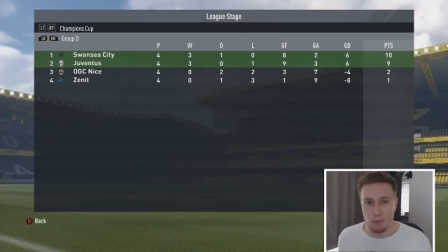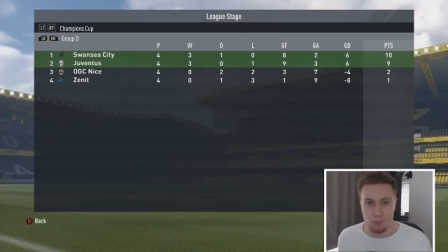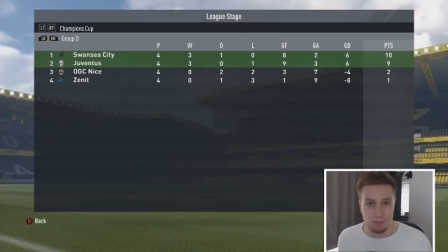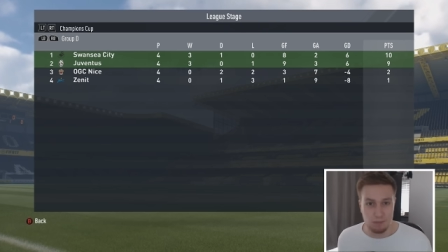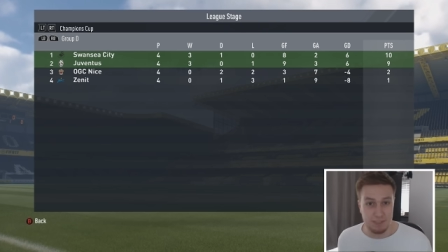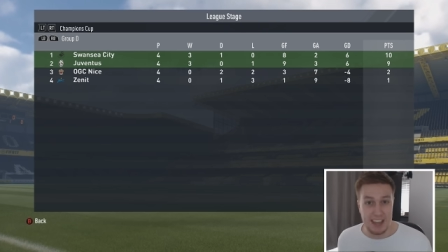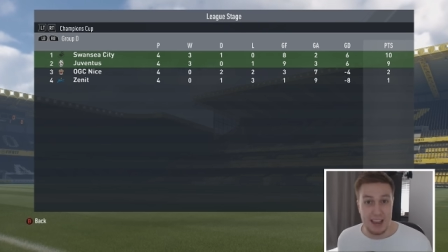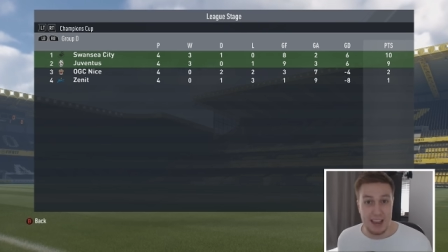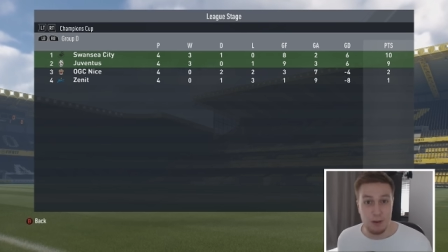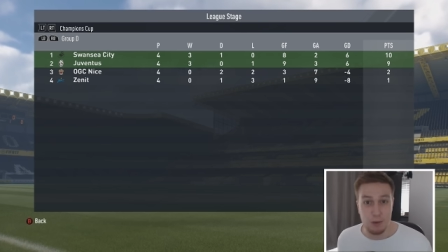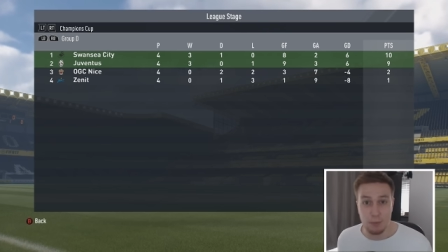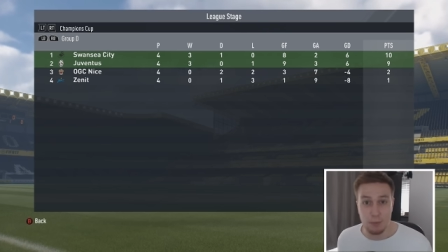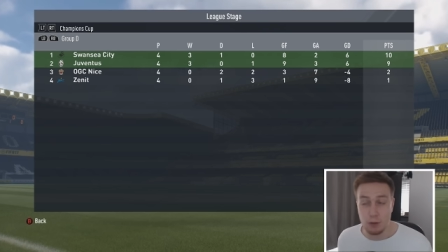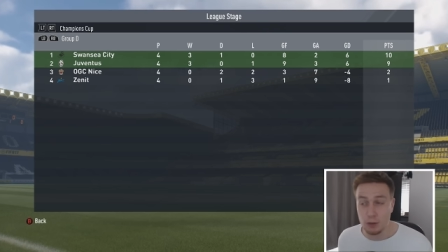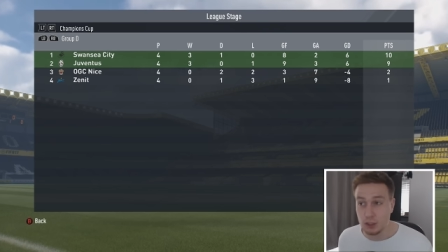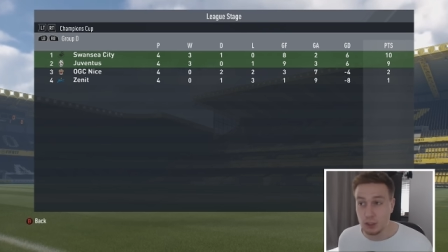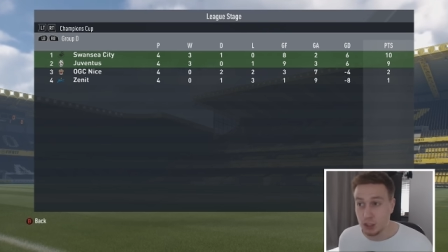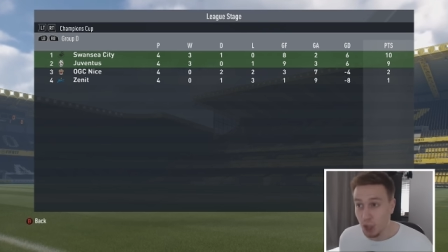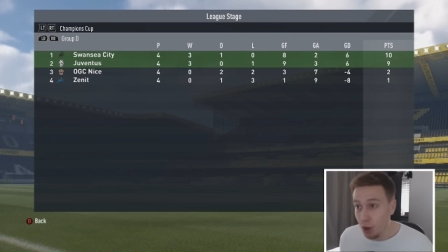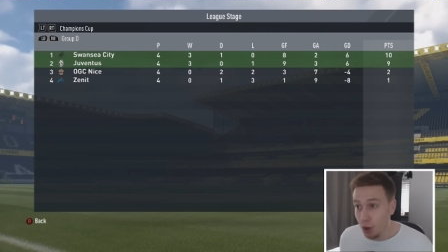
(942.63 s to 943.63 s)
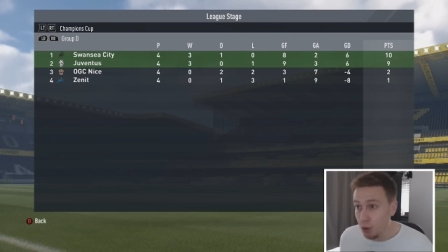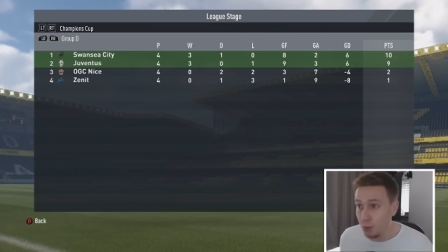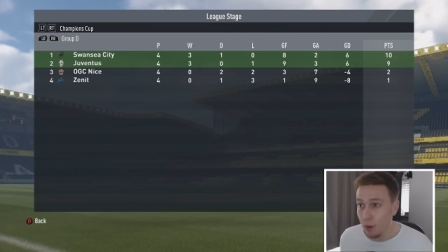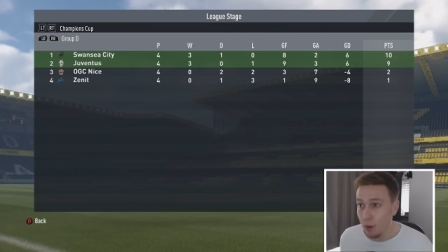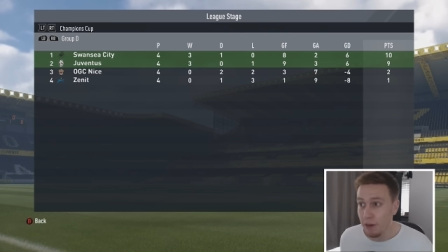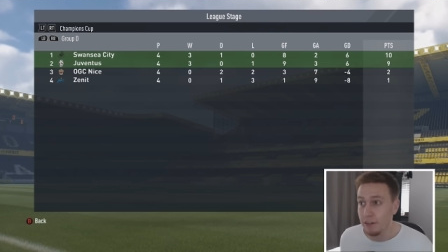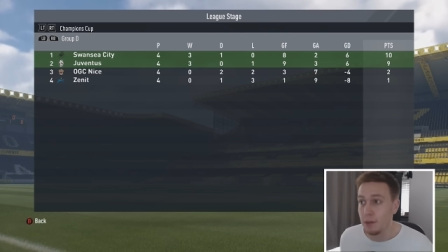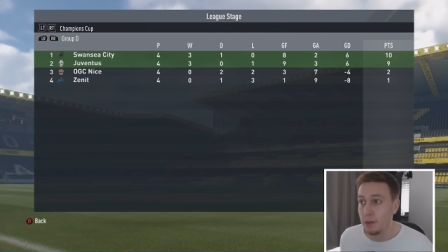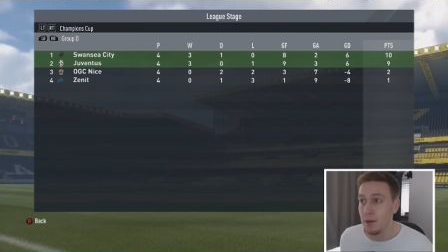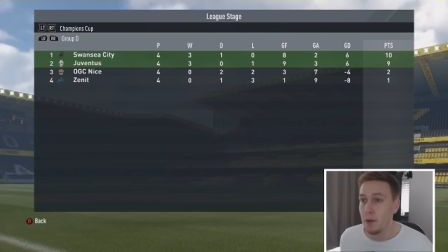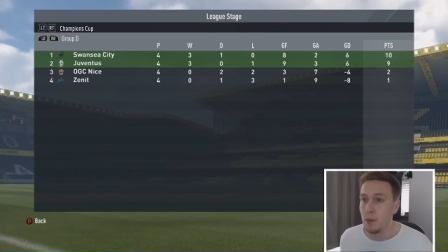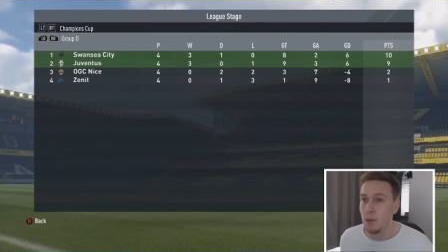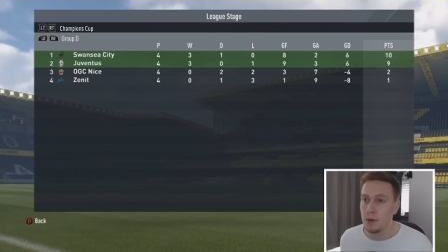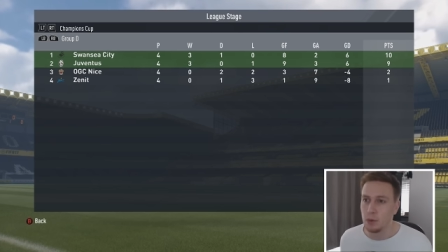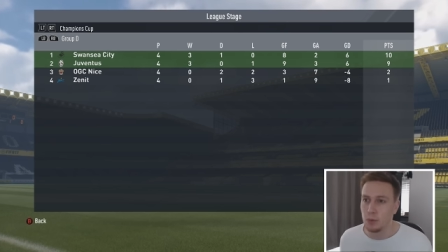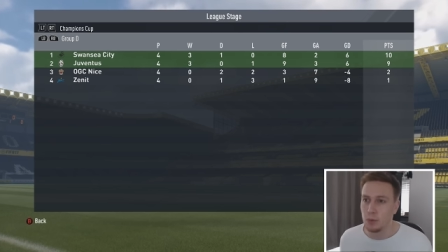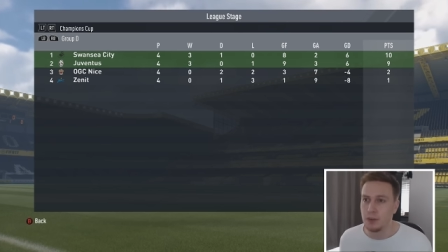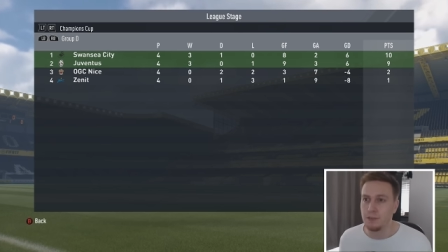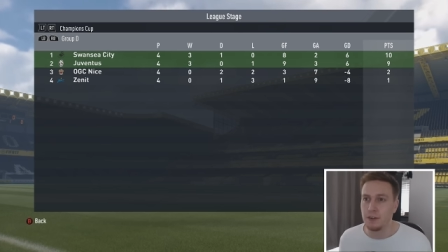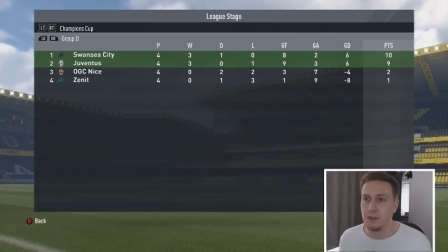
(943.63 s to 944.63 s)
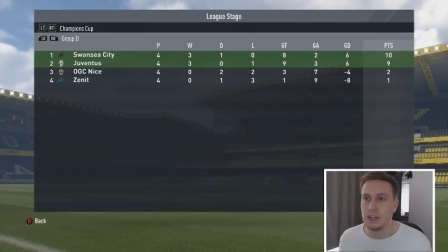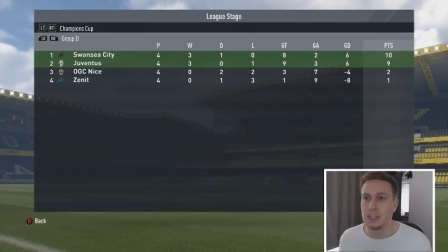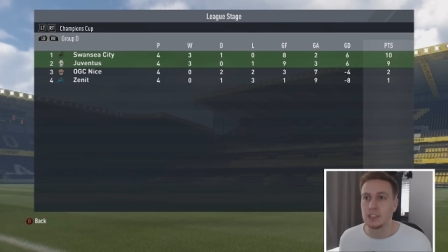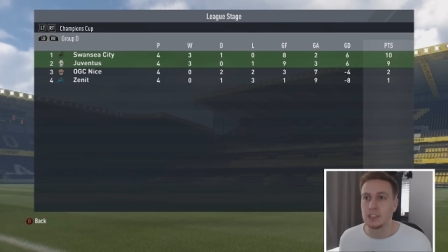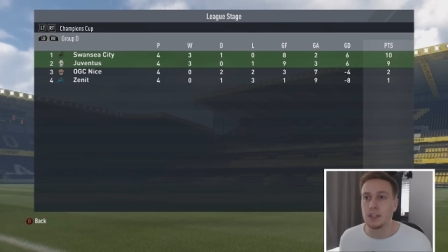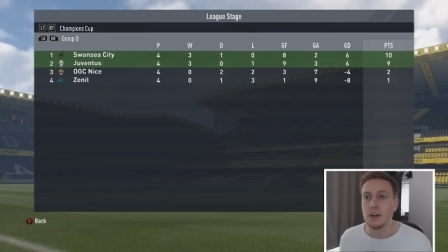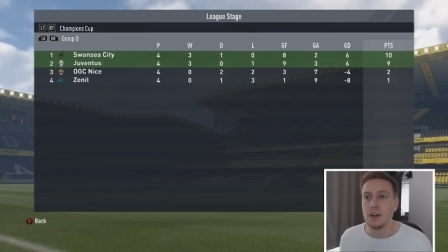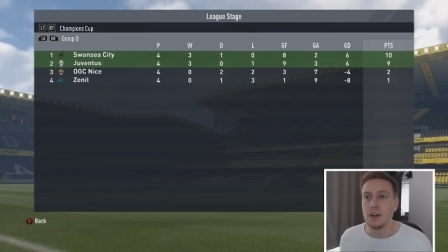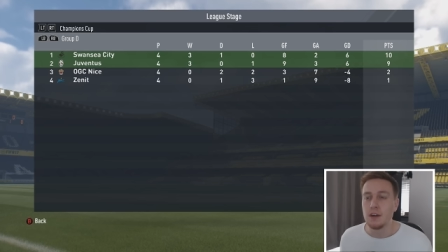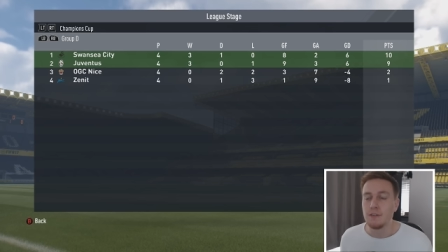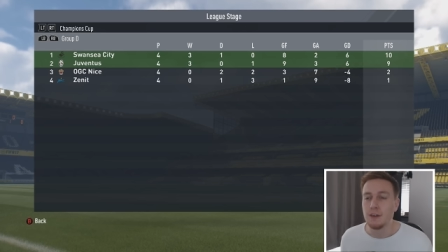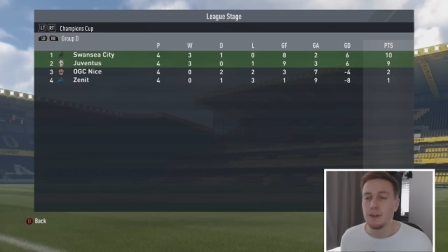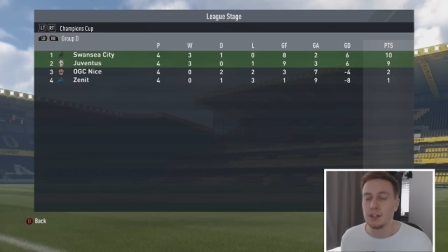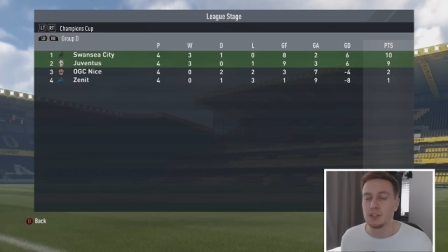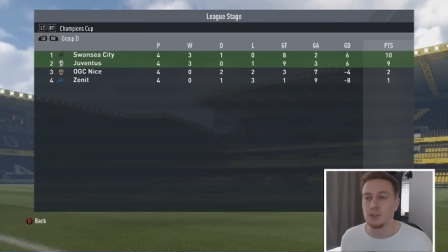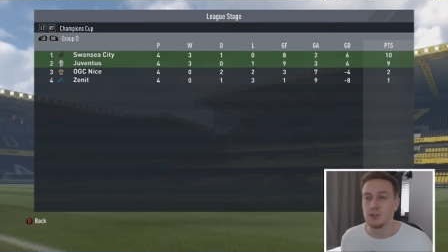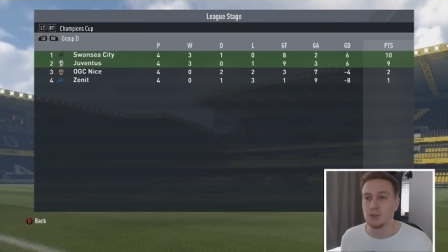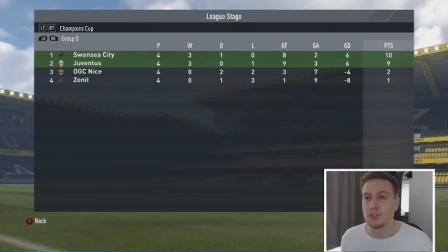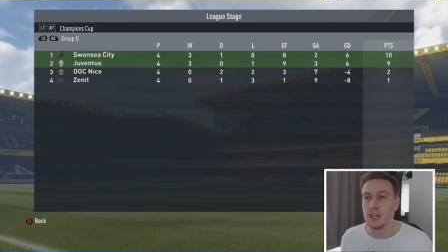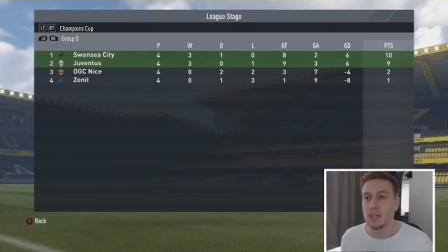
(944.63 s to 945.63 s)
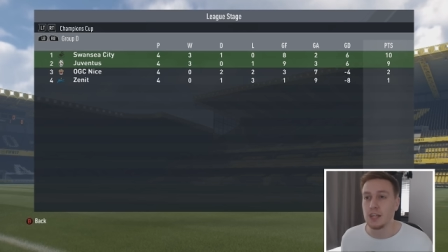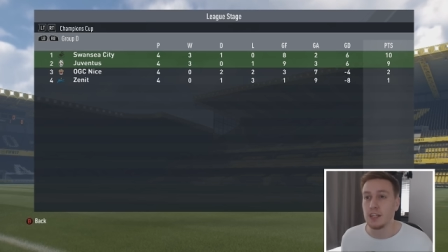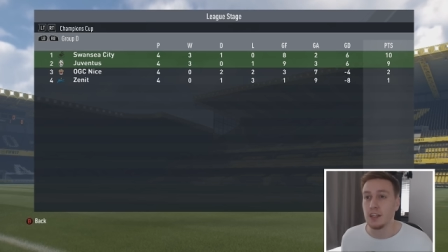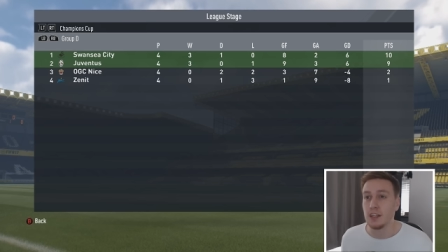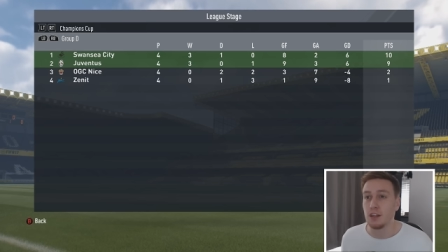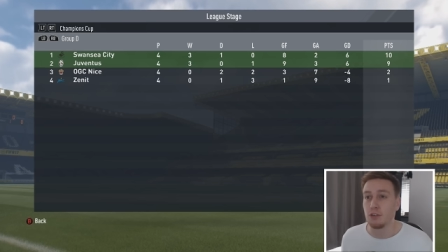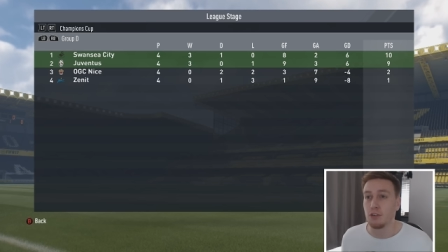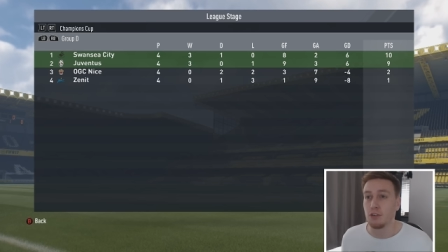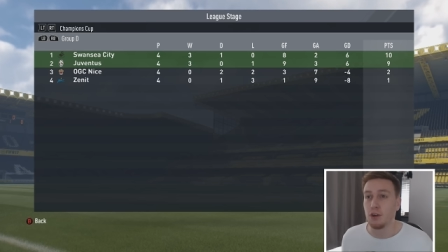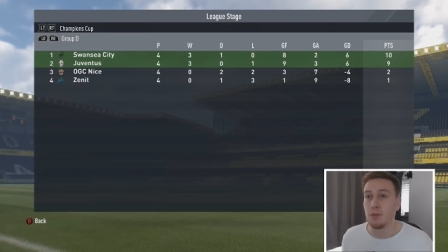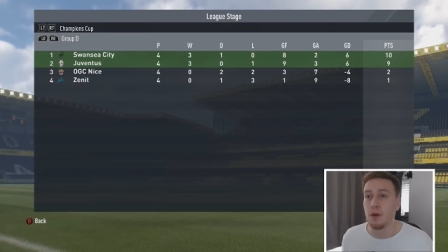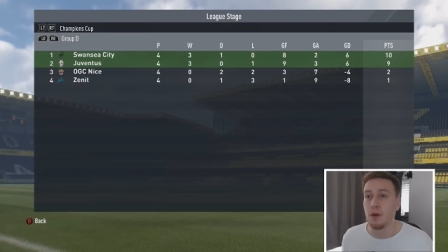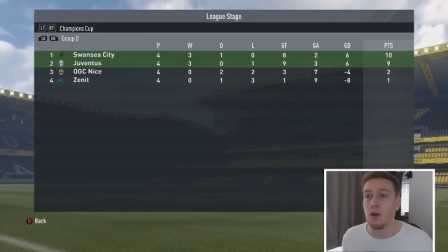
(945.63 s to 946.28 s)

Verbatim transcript: Now, I'm not too worried about whether we finish first or second in the group.